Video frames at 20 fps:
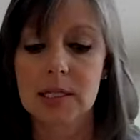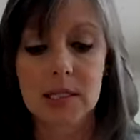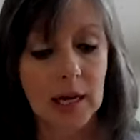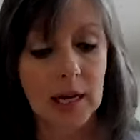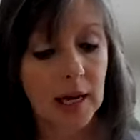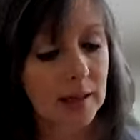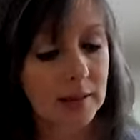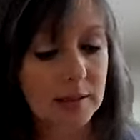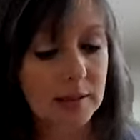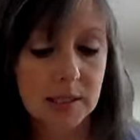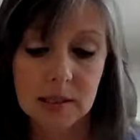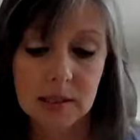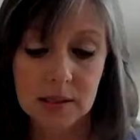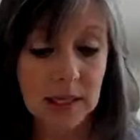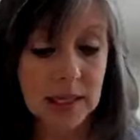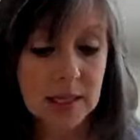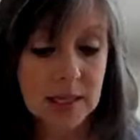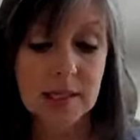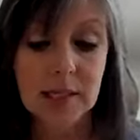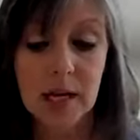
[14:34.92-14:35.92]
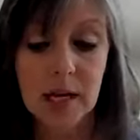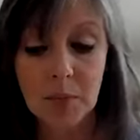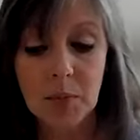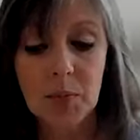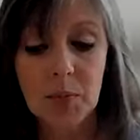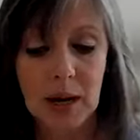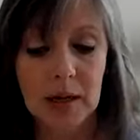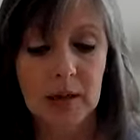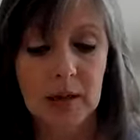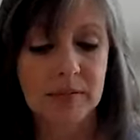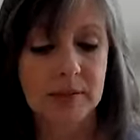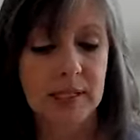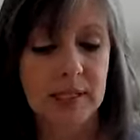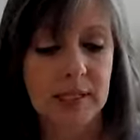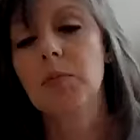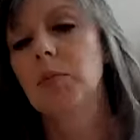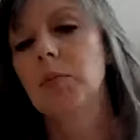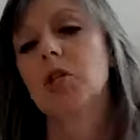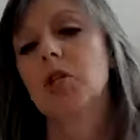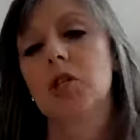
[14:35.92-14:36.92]
at least some amount of
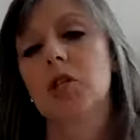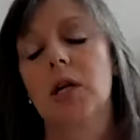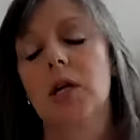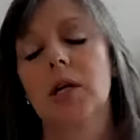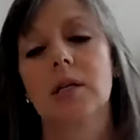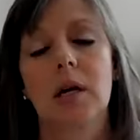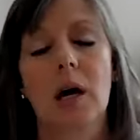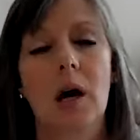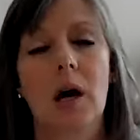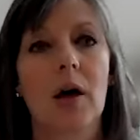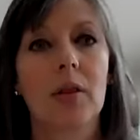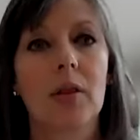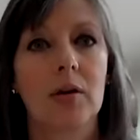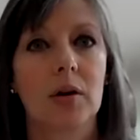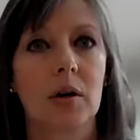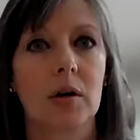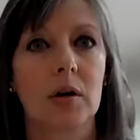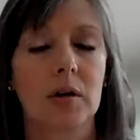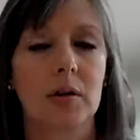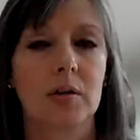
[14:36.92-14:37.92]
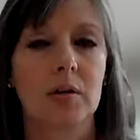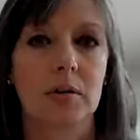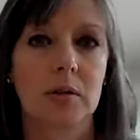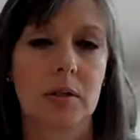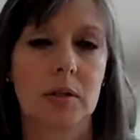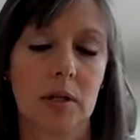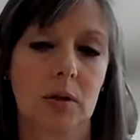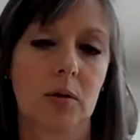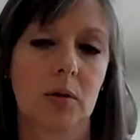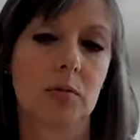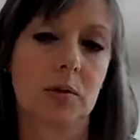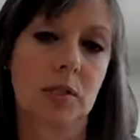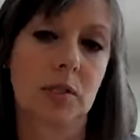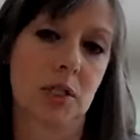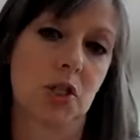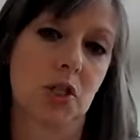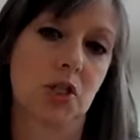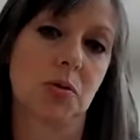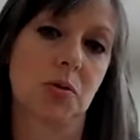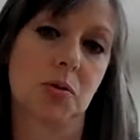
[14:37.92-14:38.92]
damage done to other,
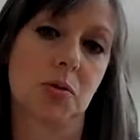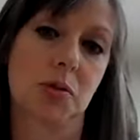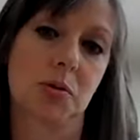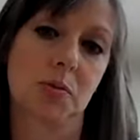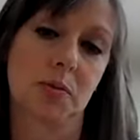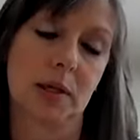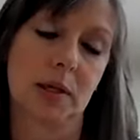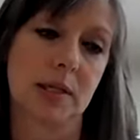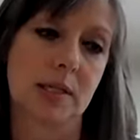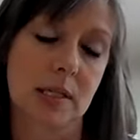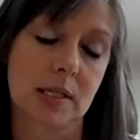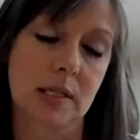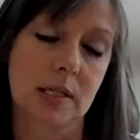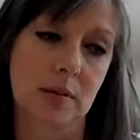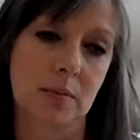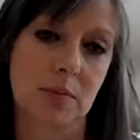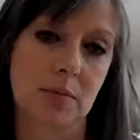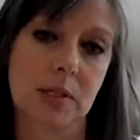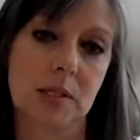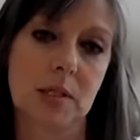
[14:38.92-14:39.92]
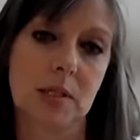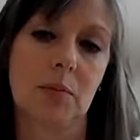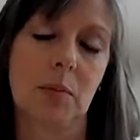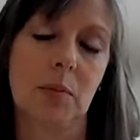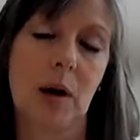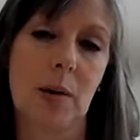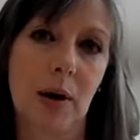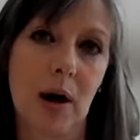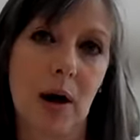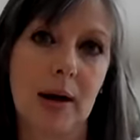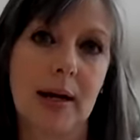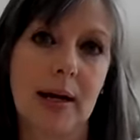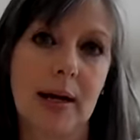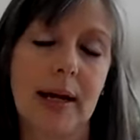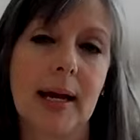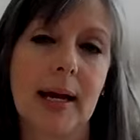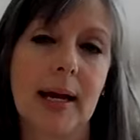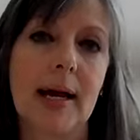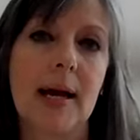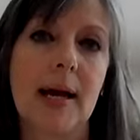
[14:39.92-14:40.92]
tissues and systems in my
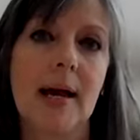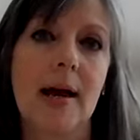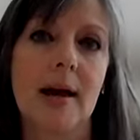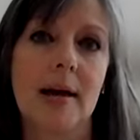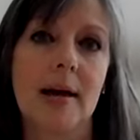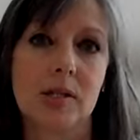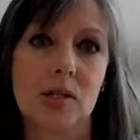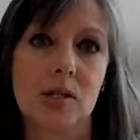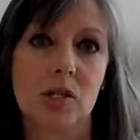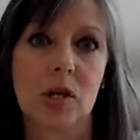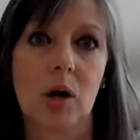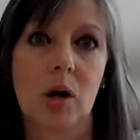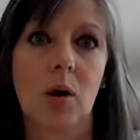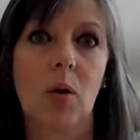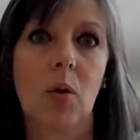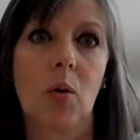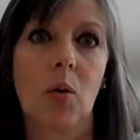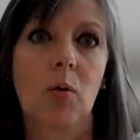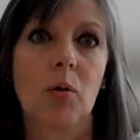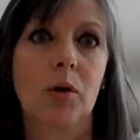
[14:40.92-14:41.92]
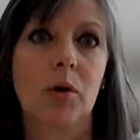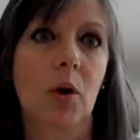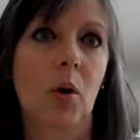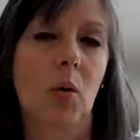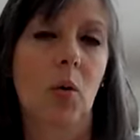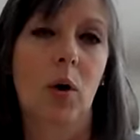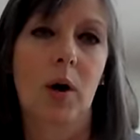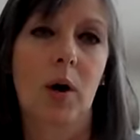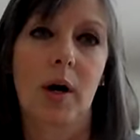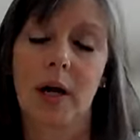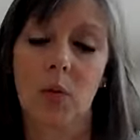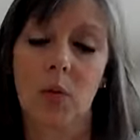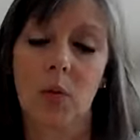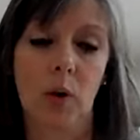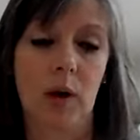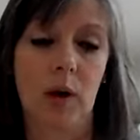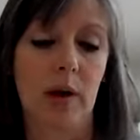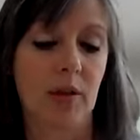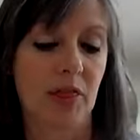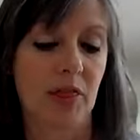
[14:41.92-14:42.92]
body. And so, working
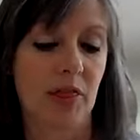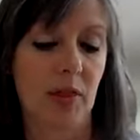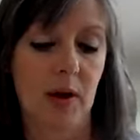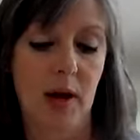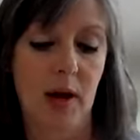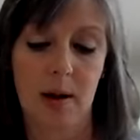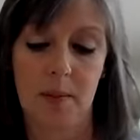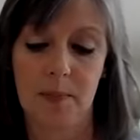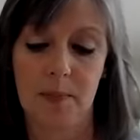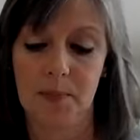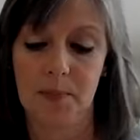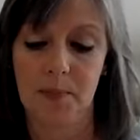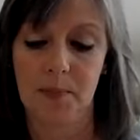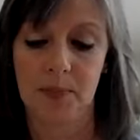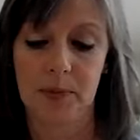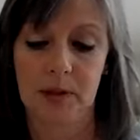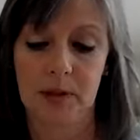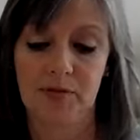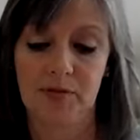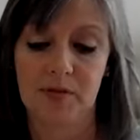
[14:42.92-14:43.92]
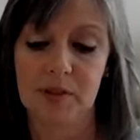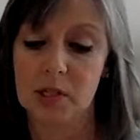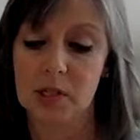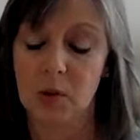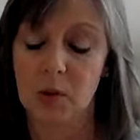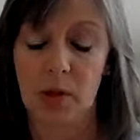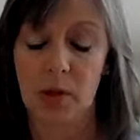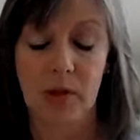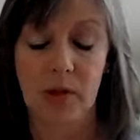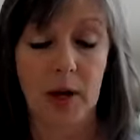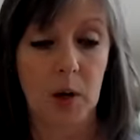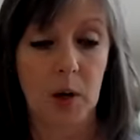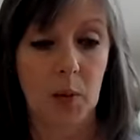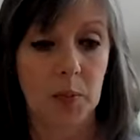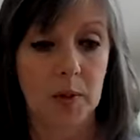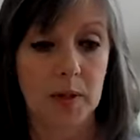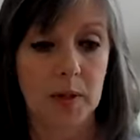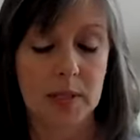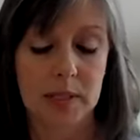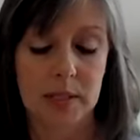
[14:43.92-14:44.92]
with physical
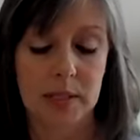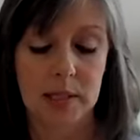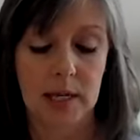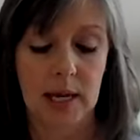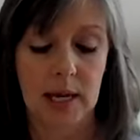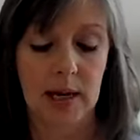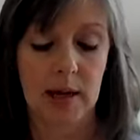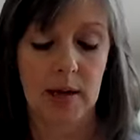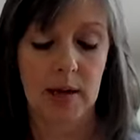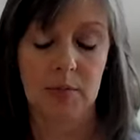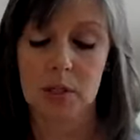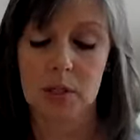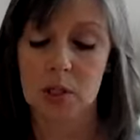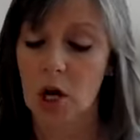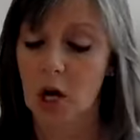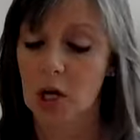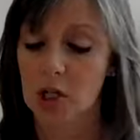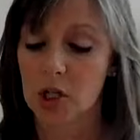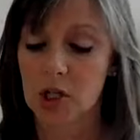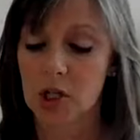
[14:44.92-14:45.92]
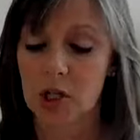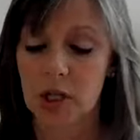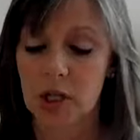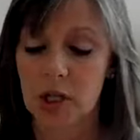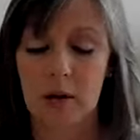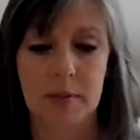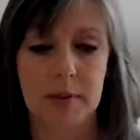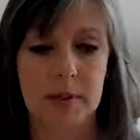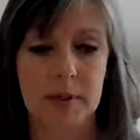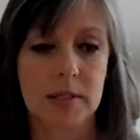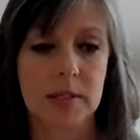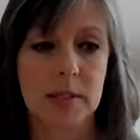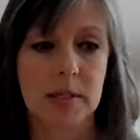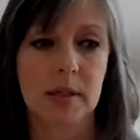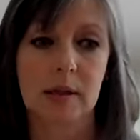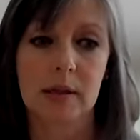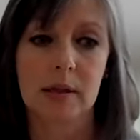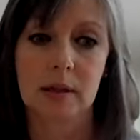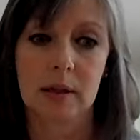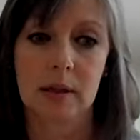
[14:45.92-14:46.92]
therapists and massage therapists
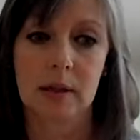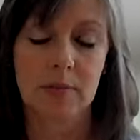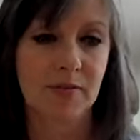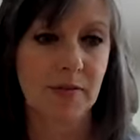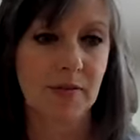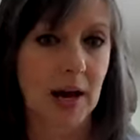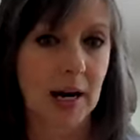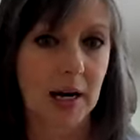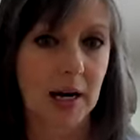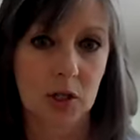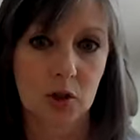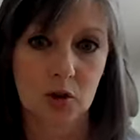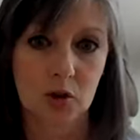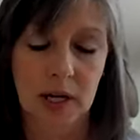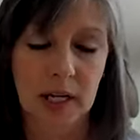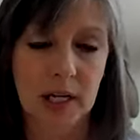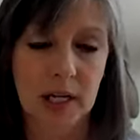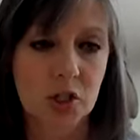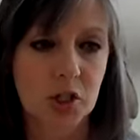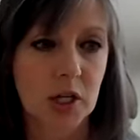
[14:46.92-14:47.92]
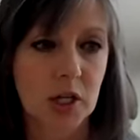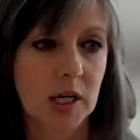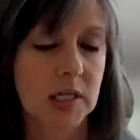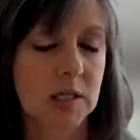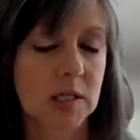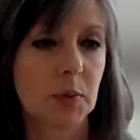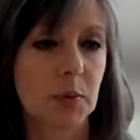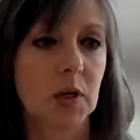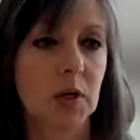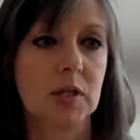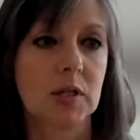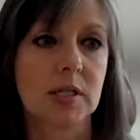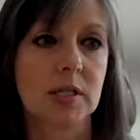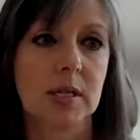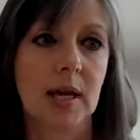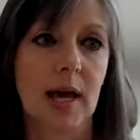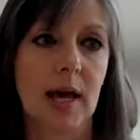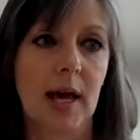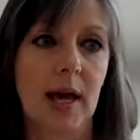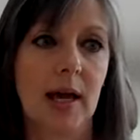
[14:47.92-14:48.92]
and lymphatic drainage experts
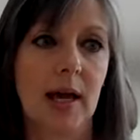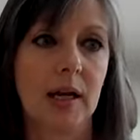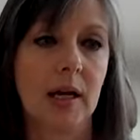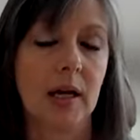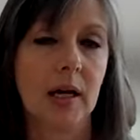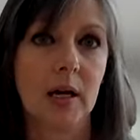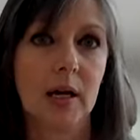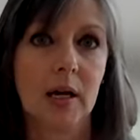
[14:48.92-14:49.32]
and